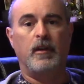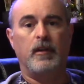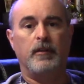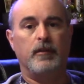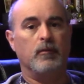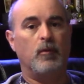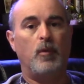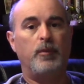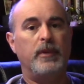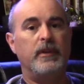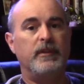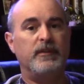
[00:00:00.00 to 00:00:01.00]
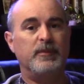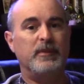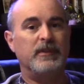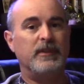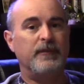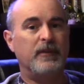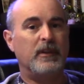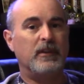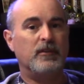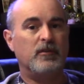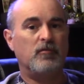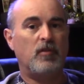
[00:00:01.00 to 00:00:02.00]
There won't be specific
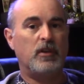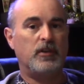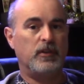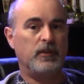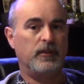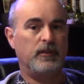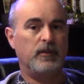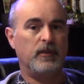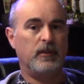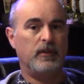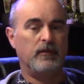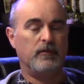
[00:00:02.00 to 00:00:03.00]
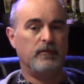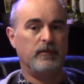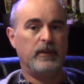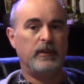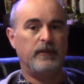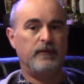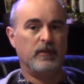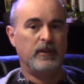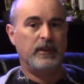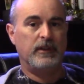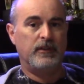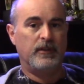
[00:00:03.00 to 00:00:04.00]
instructions really for
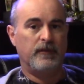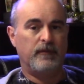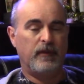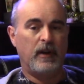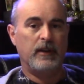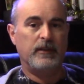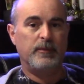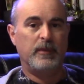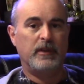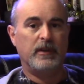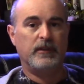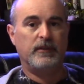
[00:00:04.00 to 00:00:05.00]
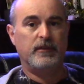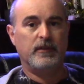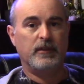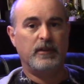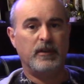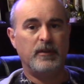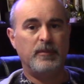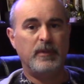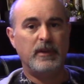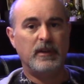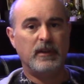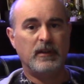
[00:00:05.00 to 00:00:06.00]
each device because they're going to
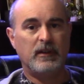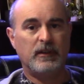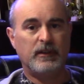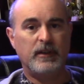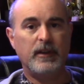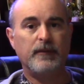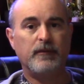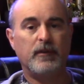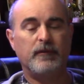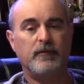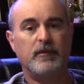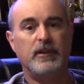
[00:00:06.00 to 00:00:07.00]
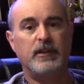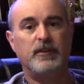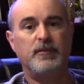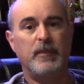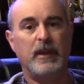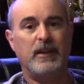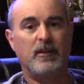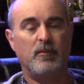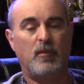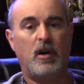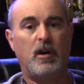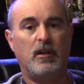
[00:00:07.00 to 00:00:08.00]
be a little different for each make and
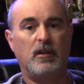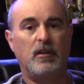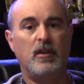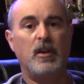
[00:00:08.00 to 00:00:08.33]
model,